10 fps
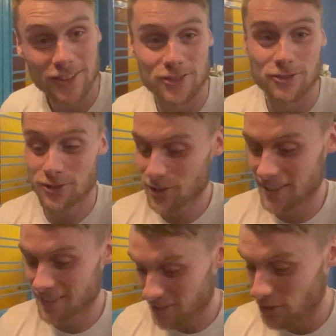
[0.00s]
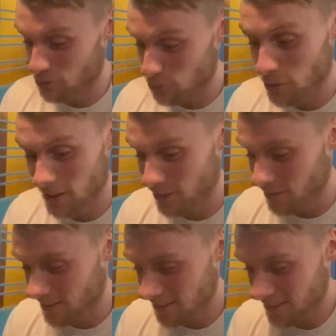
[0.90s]
It looks really
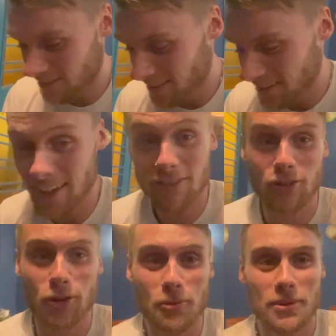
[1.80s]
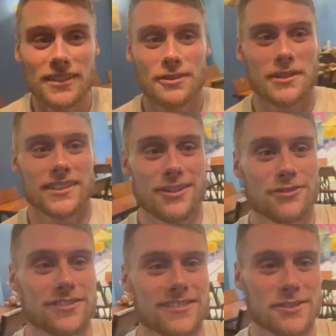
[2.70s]
good. I've got the whole place to myself,
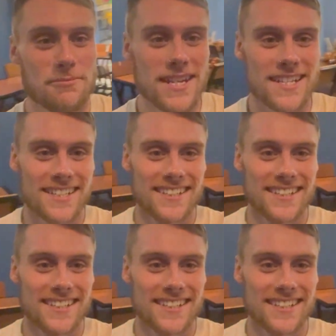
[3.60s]
it's just me.